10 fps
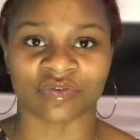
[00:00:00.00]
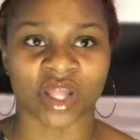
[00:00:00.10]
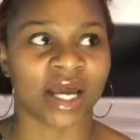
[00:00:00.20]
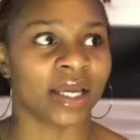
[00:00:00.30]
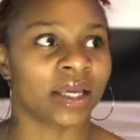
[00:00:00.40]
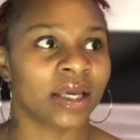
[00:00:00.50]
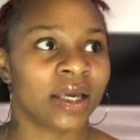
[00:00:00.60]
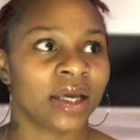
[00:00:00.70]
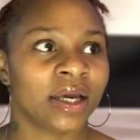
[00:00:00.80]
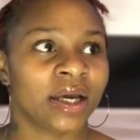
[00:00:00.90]
Like,
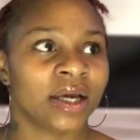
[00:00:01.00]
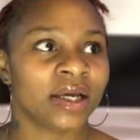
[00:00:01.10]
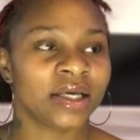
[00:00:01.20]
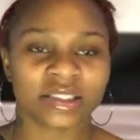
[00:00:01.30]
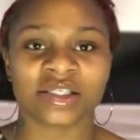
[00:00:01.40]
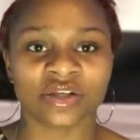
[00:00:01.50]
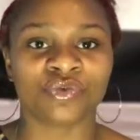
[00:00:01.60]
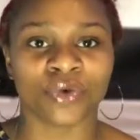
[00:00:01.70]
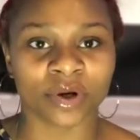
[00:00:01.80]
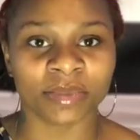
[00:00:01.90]
is this
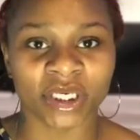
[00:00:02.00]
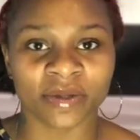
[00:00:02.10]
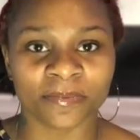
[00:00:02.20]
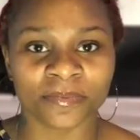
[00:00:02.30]
for me?